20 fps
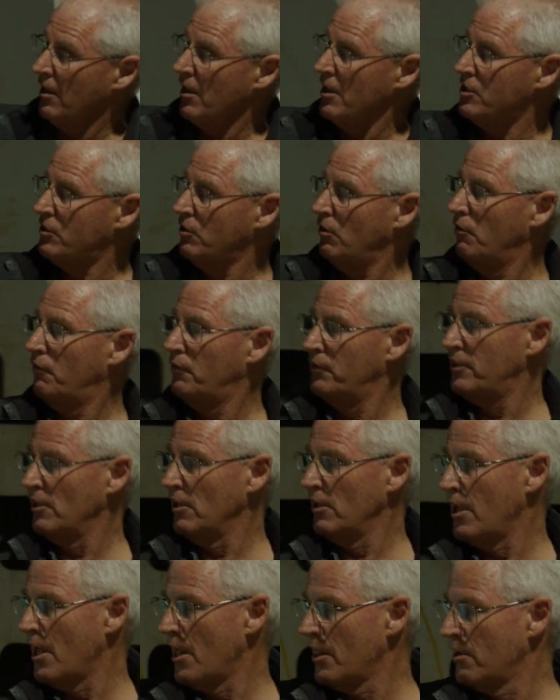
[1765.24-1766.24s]
that's soil
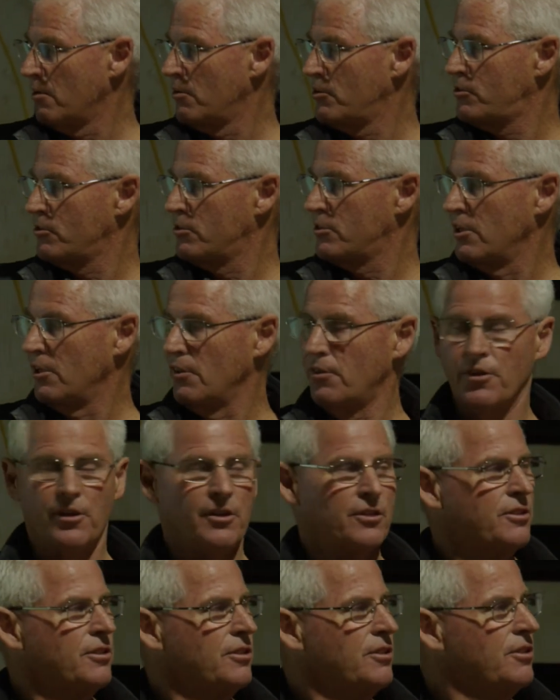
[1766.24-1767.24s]
fertility, the other interesting
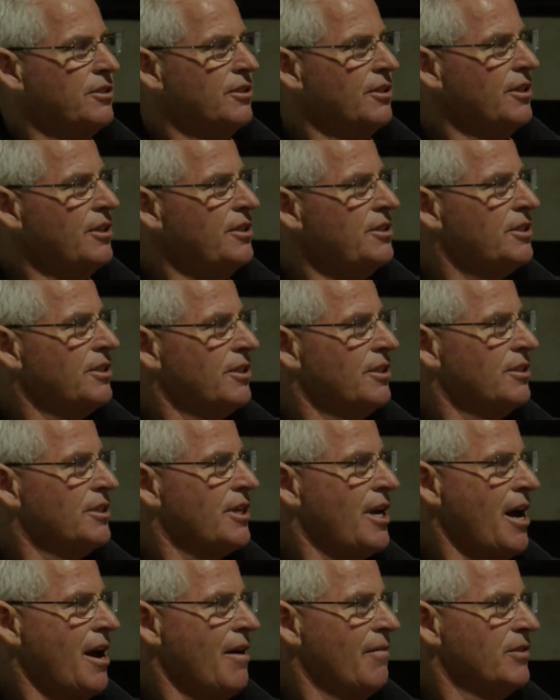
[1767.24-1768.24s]
things is these things
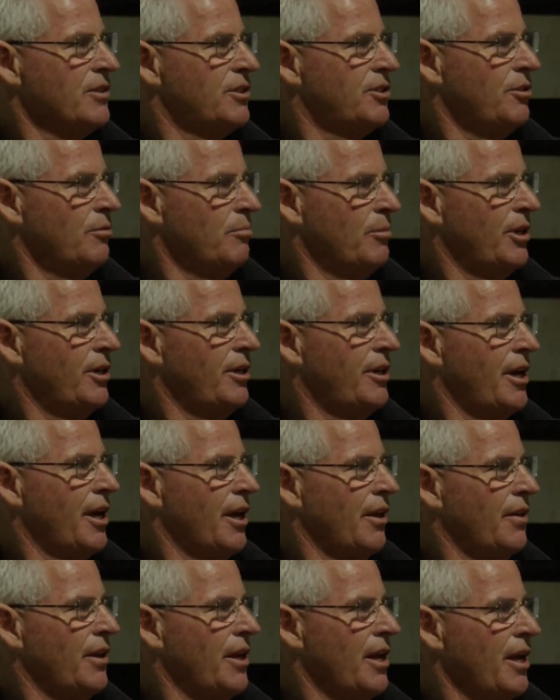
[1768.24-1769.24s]
harvest humidity out
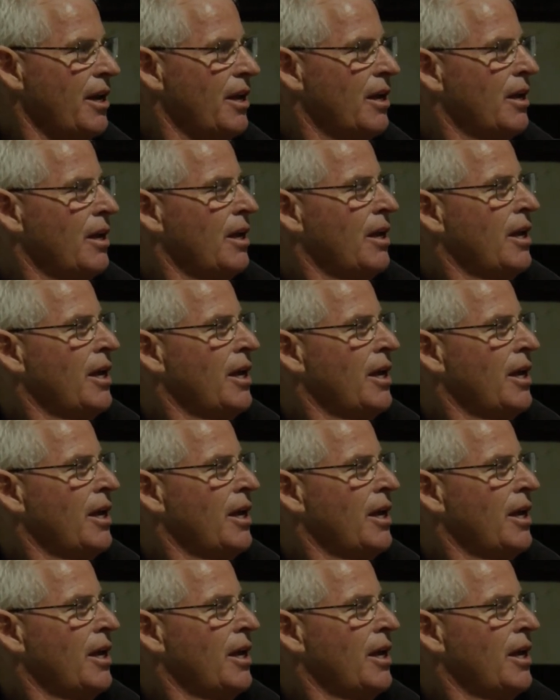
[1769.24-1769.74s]
of the air,